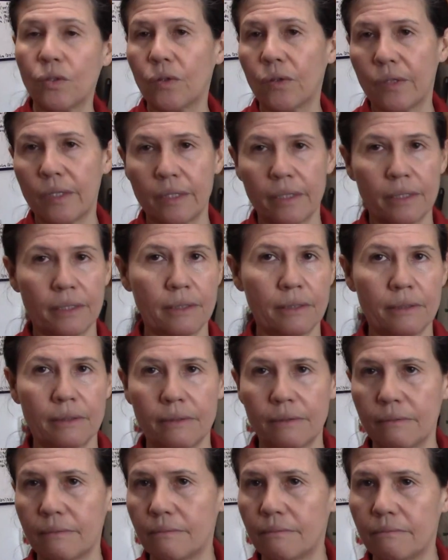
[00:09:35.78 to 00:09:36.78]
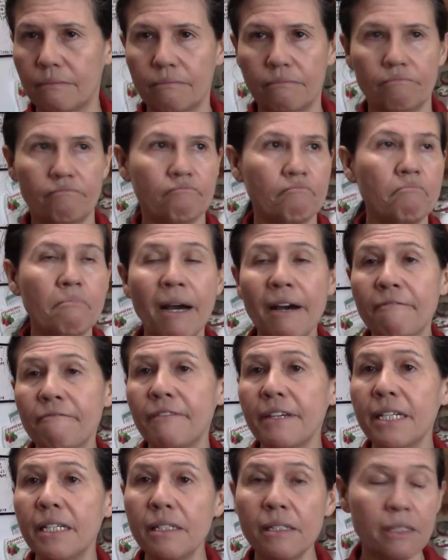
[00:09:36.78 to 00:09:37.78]
or
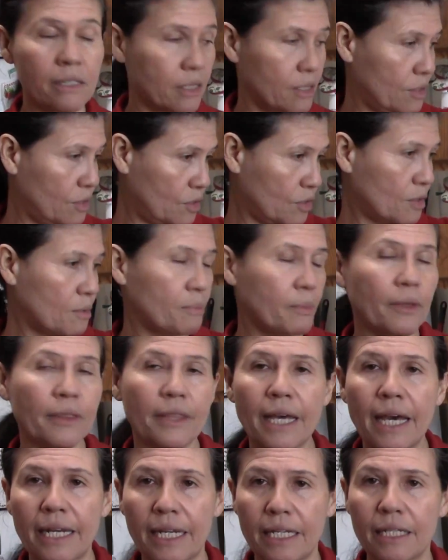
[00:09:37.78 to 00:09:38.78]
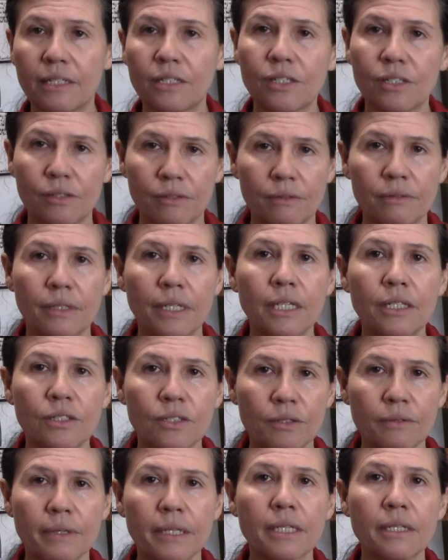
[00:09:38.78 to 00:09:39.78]
muffins, you could put that into
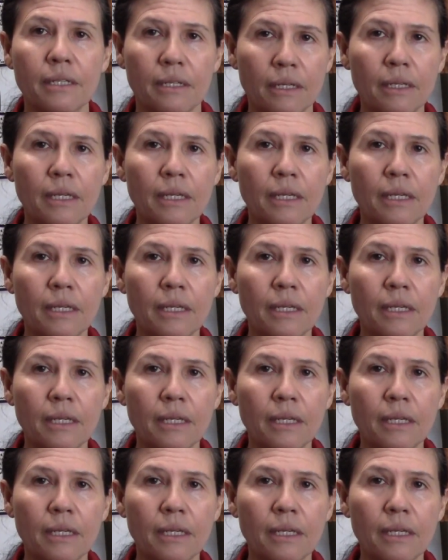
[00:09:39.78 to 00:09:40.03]
it.